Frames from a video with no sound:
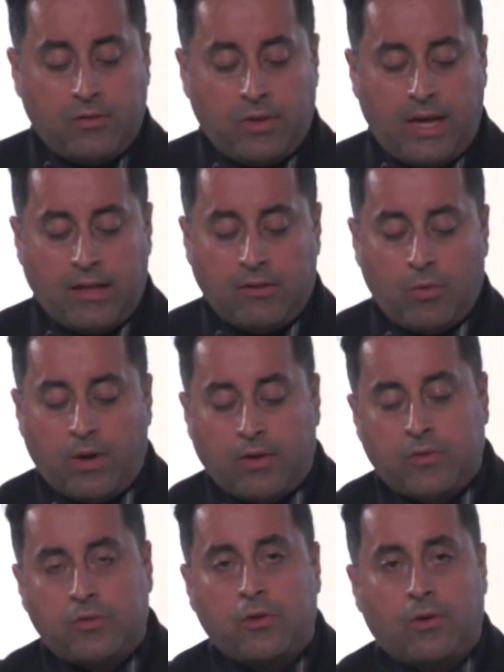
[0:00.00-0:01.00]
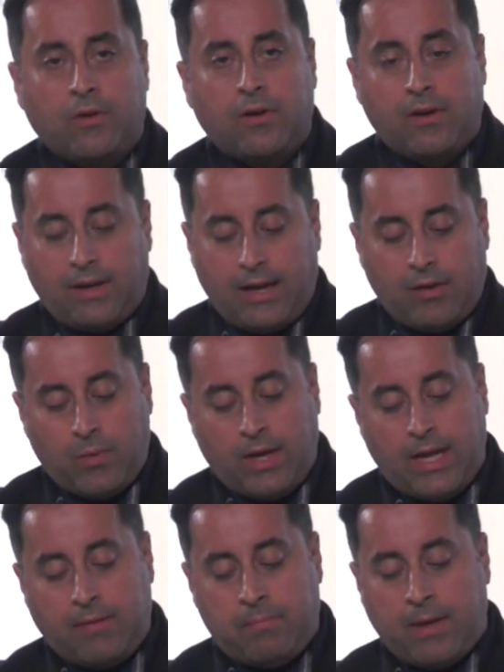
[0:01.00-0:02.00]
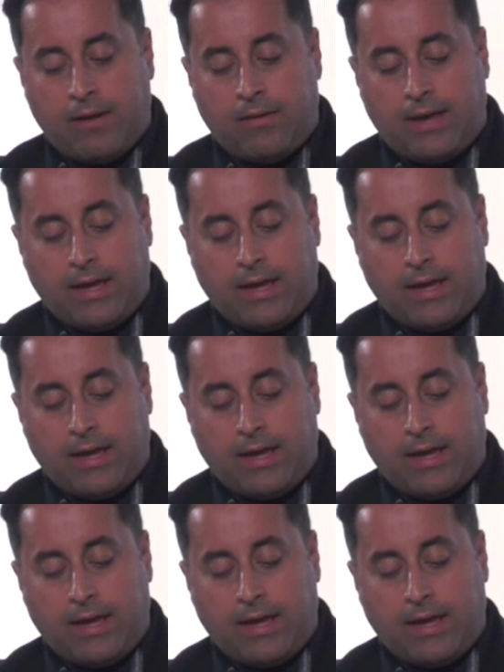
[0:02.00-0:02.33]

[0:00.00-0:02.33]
Together we are stronger and we can better